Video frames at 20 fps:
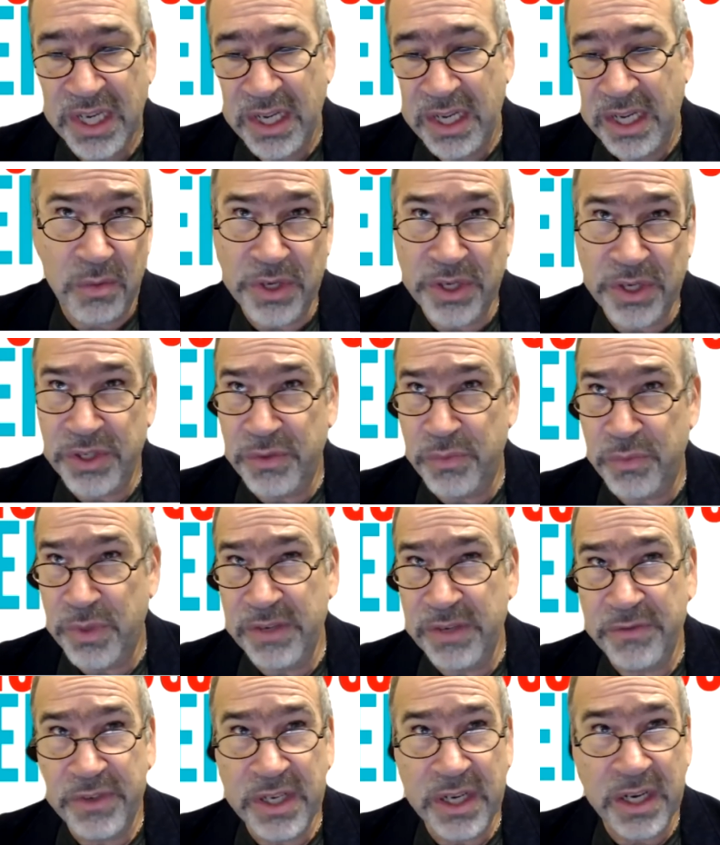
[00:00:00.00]

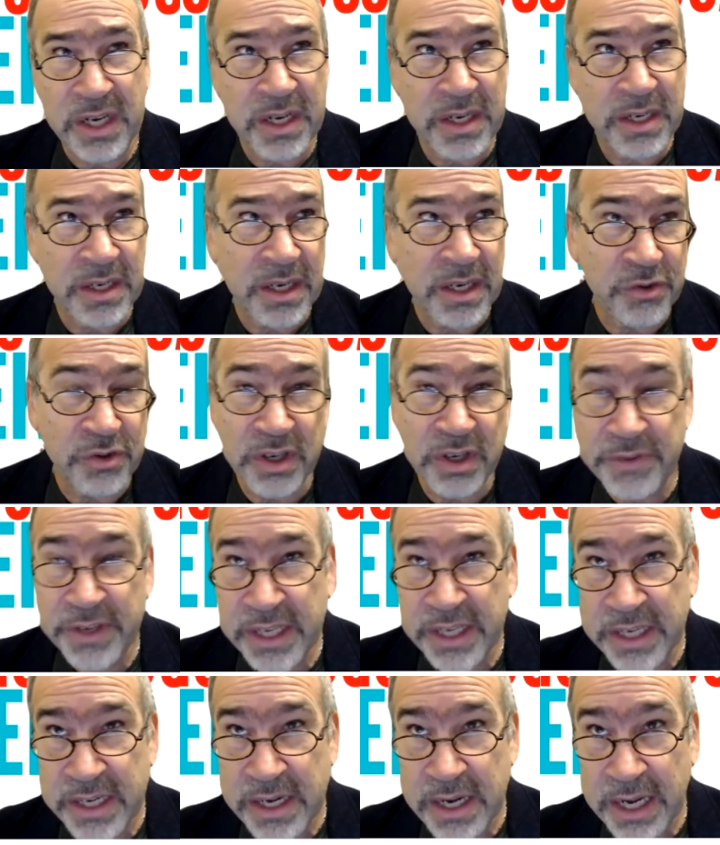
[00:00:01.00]
We've done
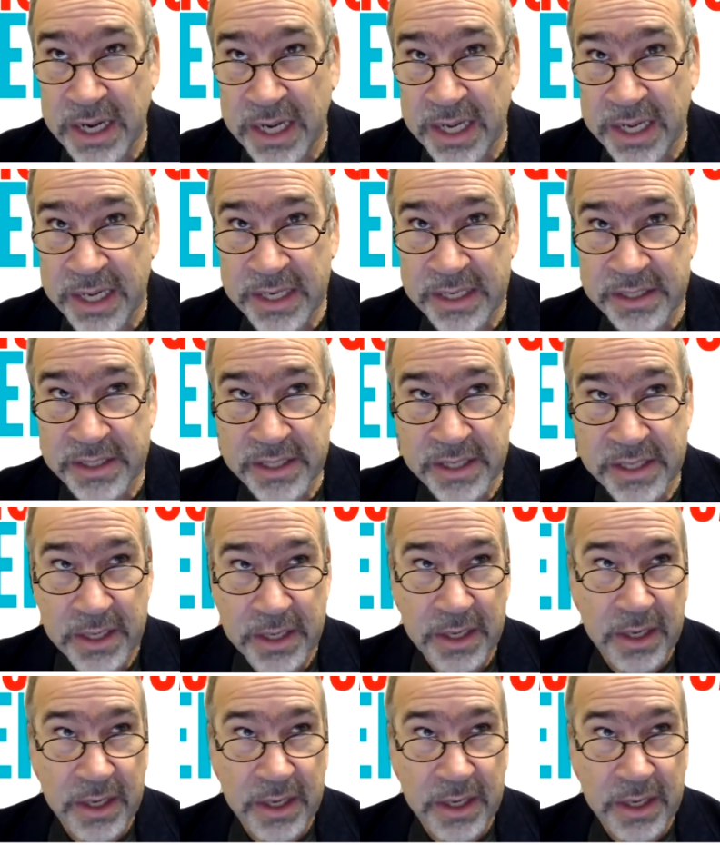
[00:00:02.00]
trivia night.